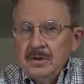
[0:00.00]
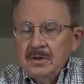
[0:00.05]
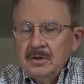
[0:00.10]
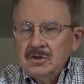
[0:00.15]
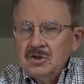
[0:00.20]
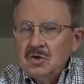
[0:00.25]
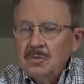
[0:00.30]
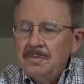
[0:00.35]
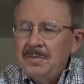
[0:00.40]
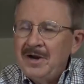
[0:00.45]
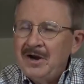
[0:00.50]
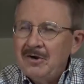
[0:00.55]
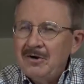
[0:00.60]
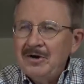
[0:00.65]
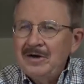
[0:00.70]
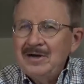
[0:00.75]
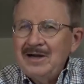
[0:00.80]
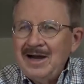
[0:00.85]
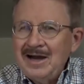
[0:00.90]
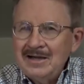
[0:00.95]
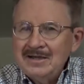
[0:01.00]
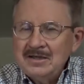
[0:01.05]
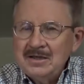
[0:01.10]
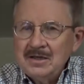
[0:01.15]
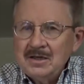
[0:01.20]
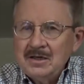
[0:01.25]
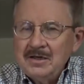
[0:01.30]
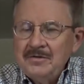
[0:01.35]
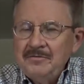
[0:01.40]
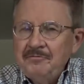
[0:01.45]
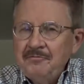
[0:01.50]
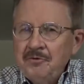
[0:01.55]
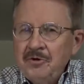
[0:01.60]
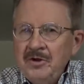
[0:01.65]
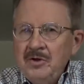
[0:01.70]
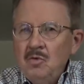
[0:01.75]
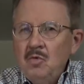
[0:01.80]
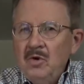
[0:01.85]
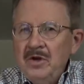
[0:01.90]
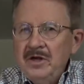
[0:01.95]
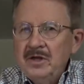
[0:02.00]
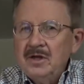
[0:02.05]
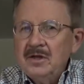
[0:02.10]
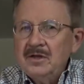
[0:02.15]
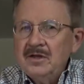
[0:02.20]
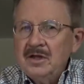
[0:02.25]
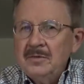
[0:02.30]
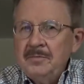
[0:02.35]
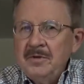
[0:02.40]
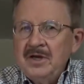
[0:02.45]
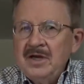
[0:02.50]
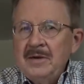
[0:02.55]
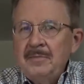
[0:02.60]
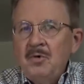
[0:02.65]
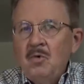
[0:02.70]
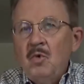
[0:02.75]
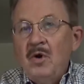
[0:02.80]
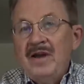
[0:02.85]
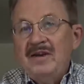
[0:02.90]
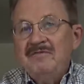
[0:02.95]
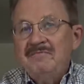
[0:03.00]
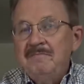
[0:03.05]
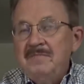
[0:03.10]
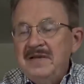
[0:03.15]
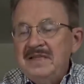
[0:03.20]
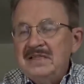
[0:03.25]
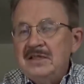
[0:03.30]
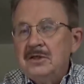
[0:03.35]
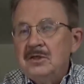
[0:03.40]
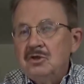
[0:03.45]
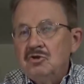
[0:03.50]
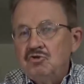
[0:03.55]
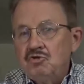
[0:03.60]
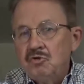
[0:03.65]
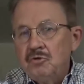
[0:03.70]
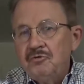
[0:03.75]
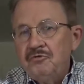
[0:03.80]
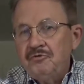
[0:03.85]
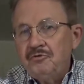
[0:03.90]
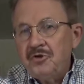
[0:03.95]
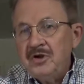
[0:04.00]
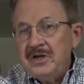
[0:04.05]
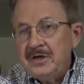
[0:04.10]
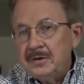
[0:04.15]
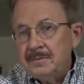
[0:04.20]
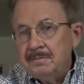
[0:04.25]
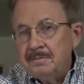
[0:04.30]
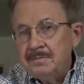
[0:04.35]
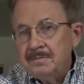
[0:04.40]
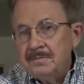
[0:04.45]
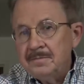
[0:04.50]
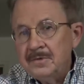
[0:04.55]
So paradoxically, free will can become a way of missing true freedom.